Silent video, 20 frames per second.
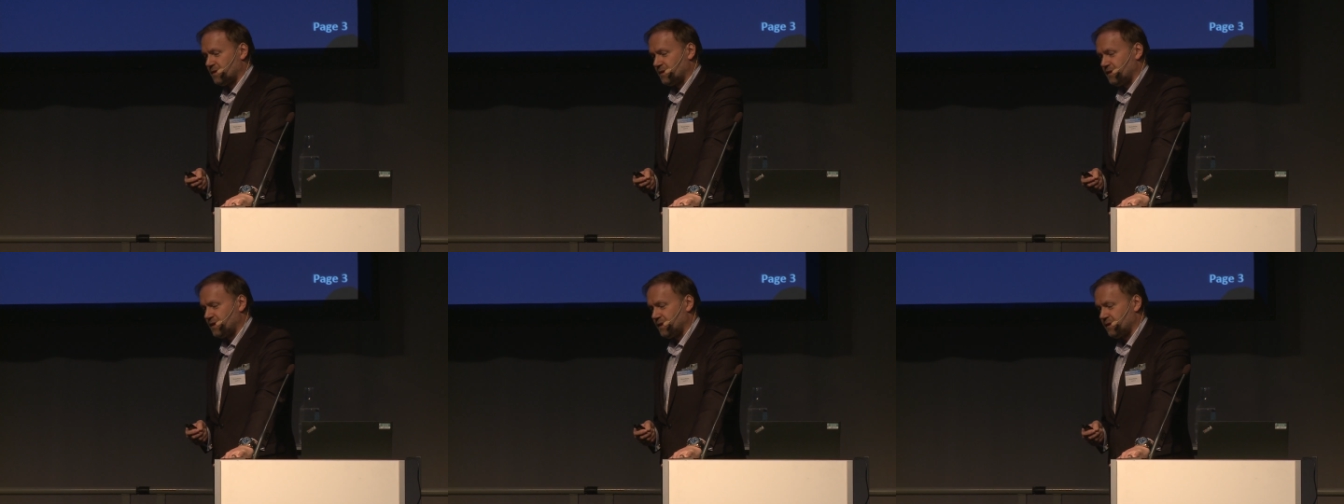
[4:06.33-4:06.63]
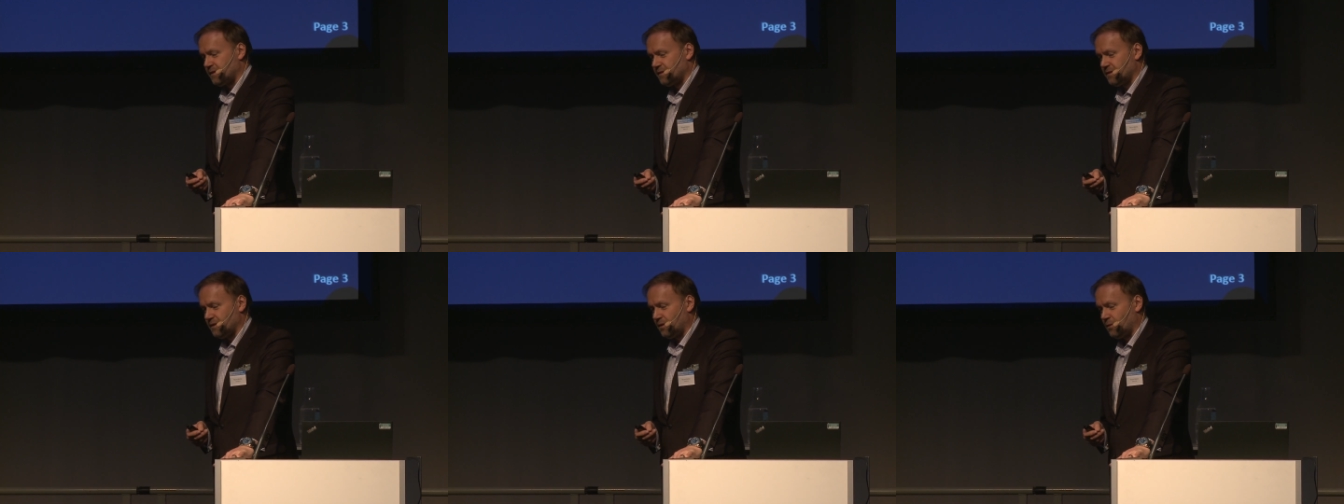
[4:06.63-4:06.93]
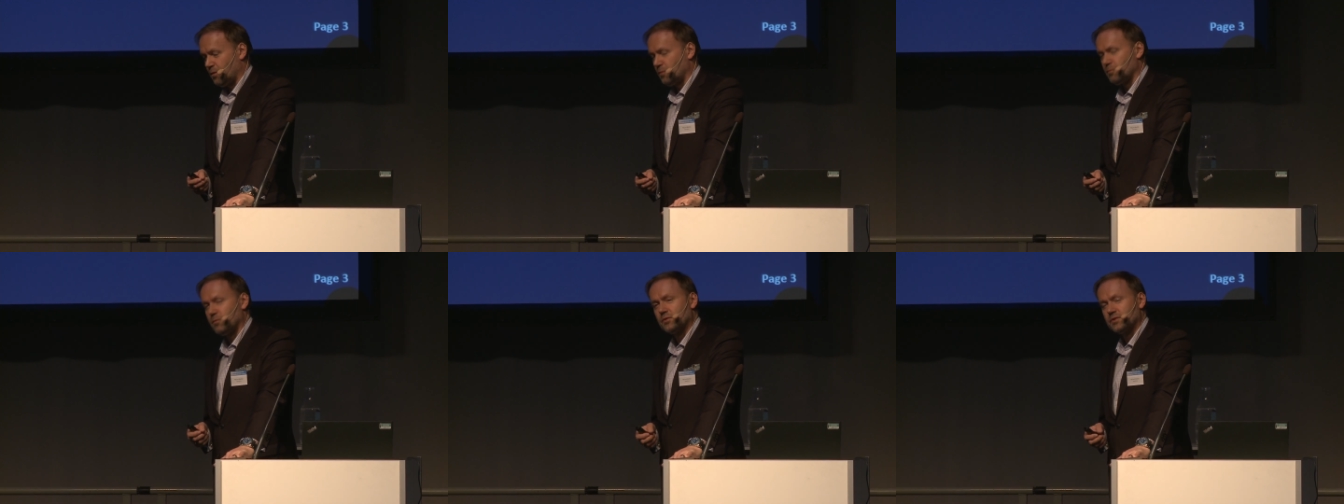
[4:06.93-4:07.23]
did
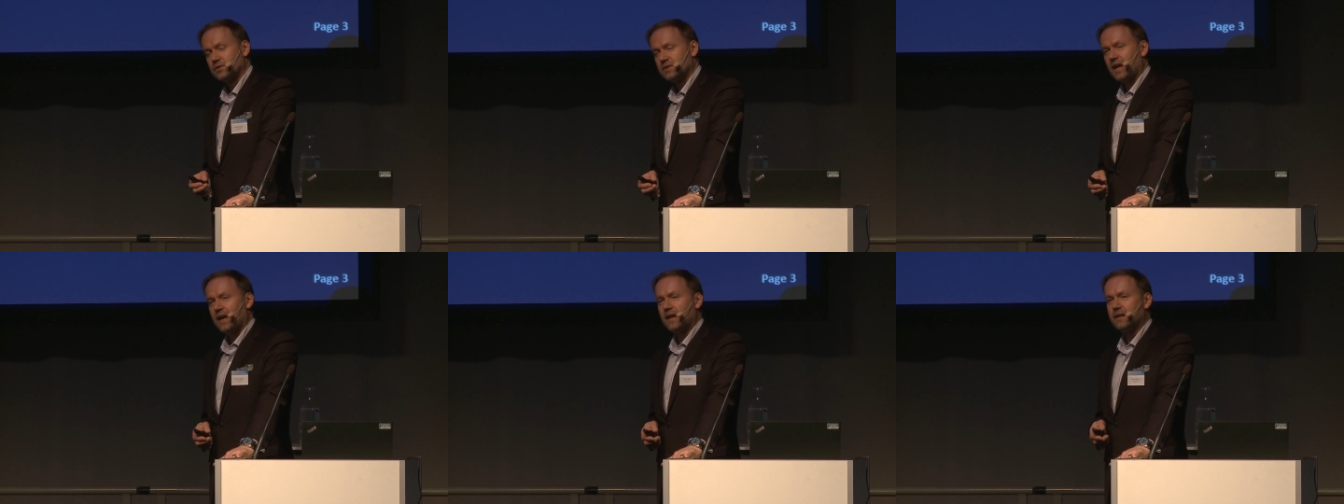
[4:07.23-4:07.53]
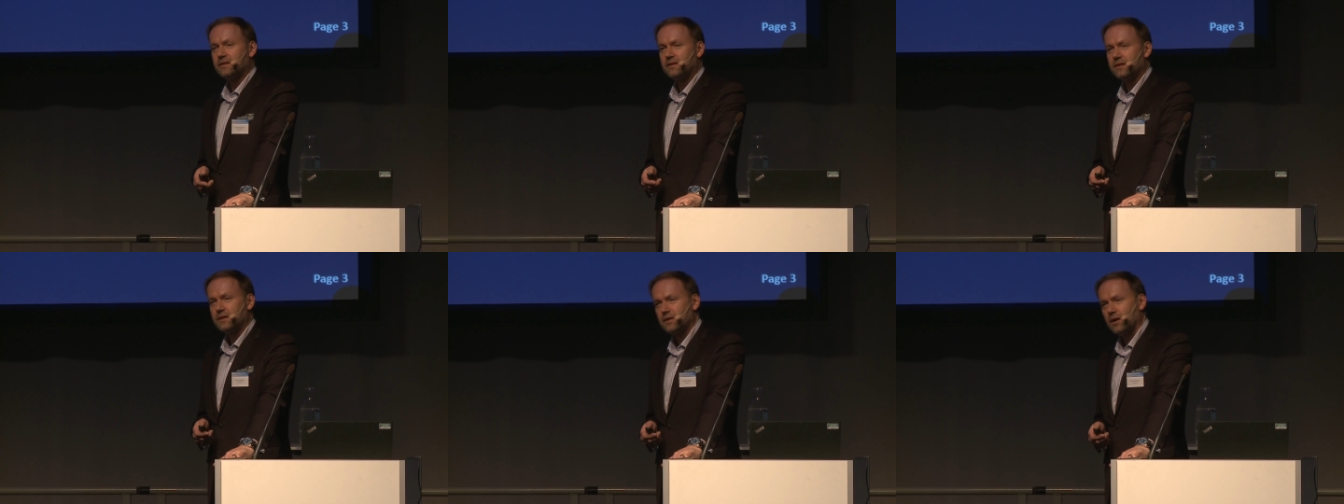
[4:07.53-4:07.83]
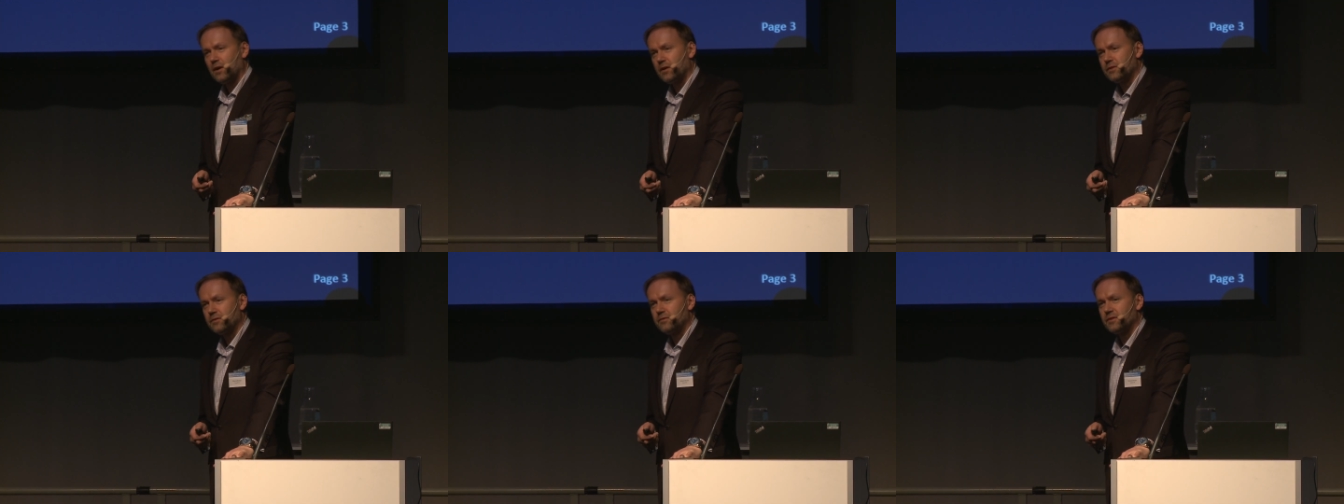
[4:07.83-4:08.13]
almost
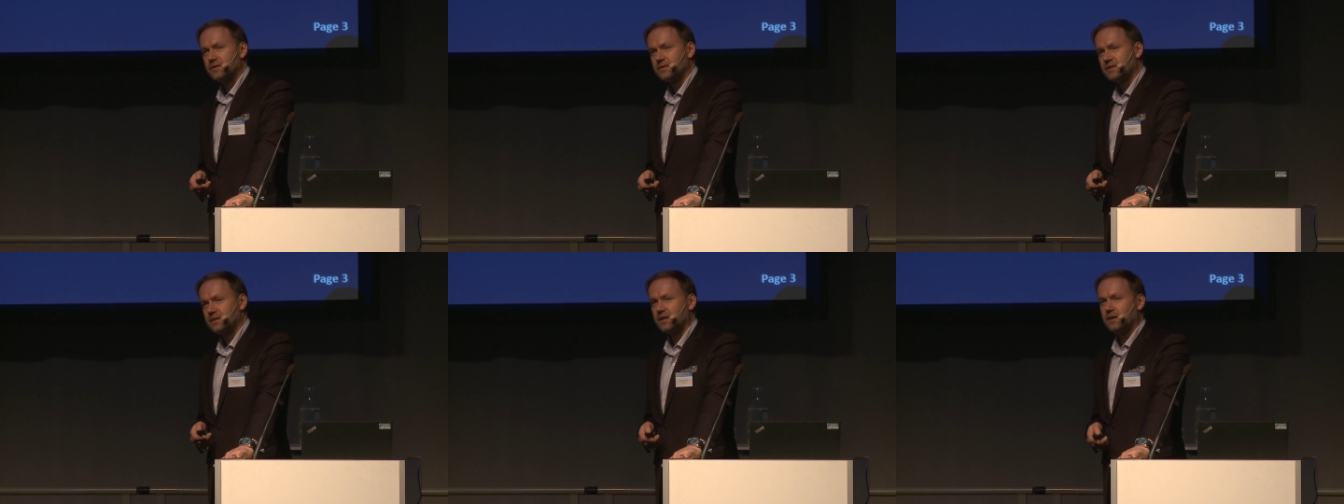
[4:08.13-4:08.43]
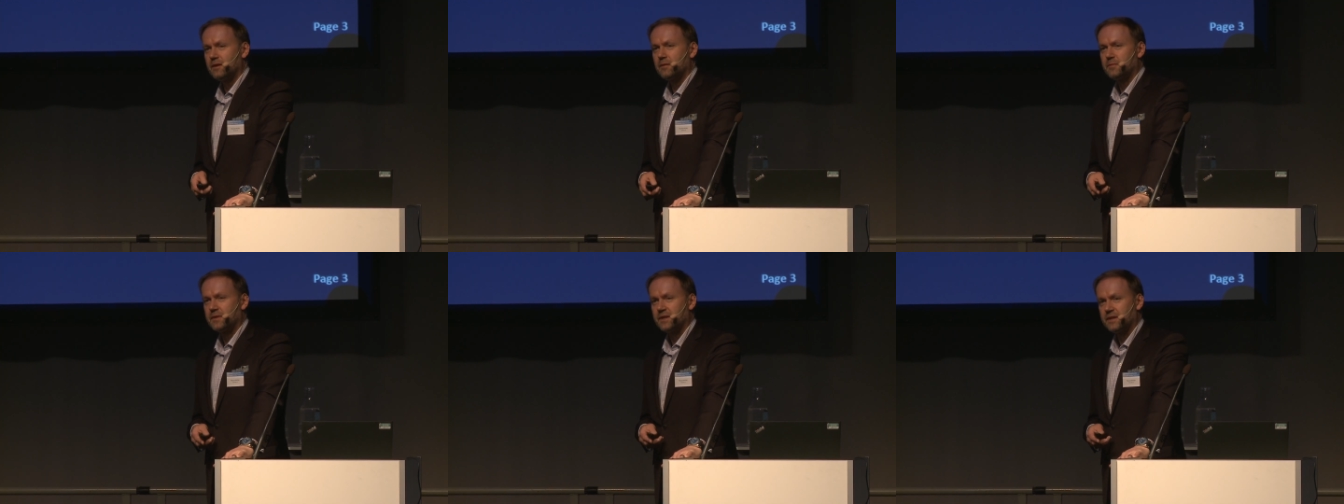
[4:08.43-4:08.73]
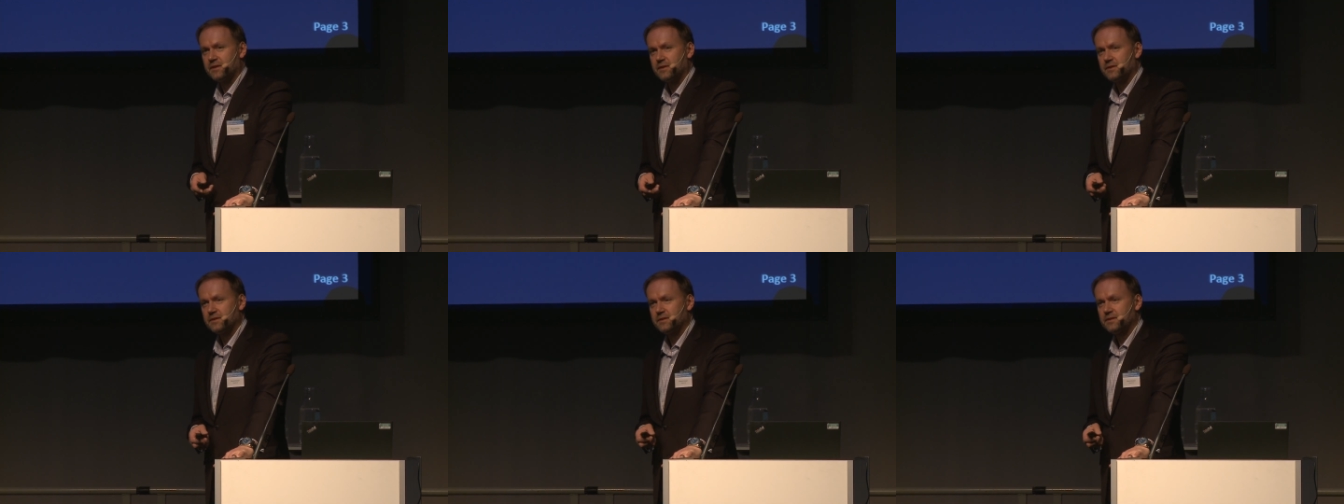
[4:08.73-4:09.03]
1,800
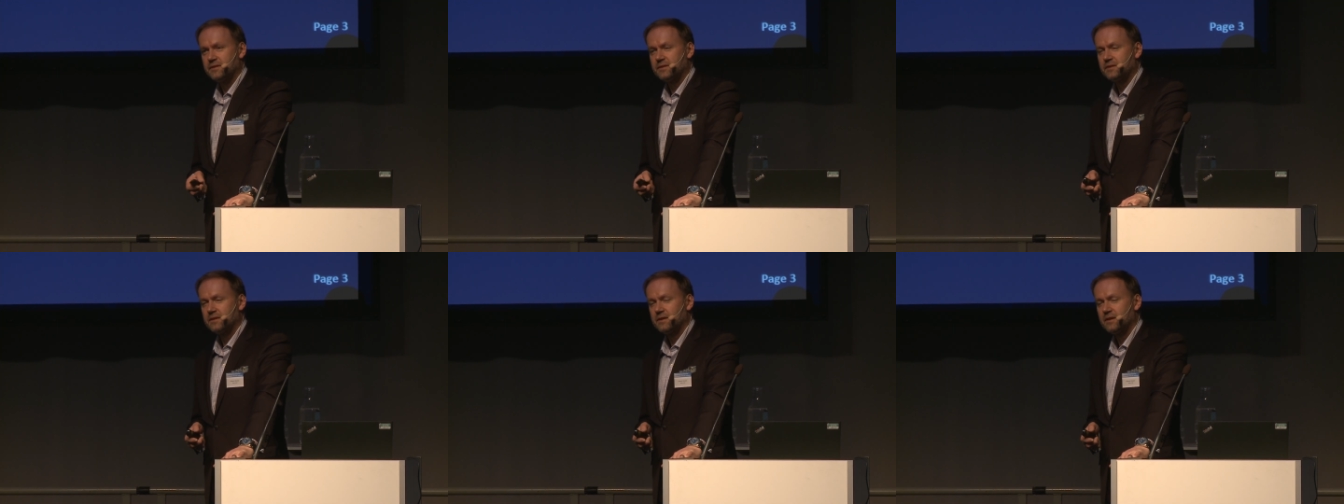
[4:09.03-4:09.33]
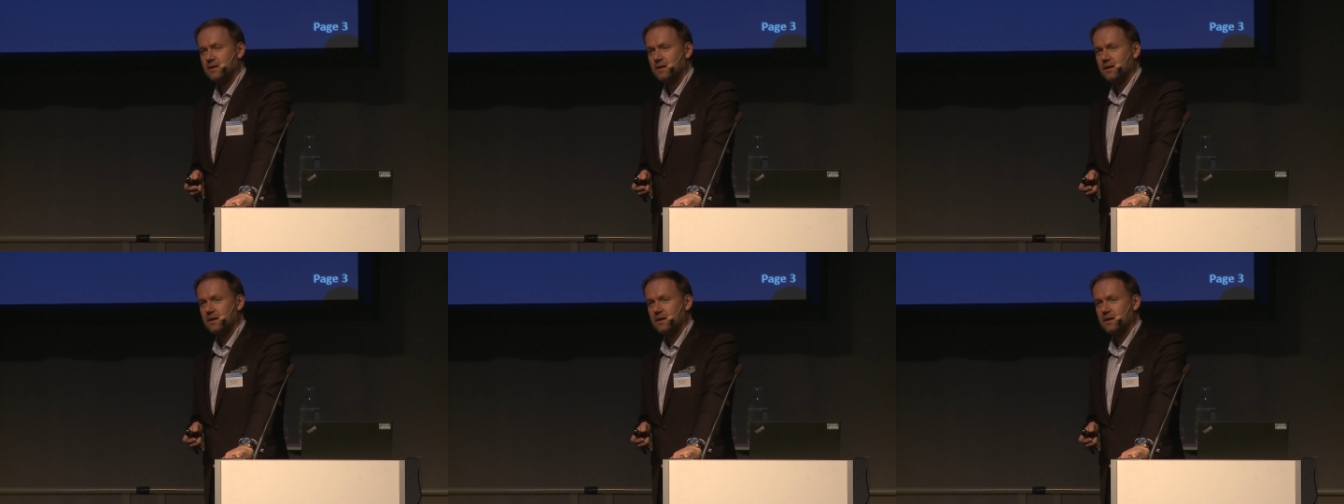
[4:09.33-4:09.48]
kilometers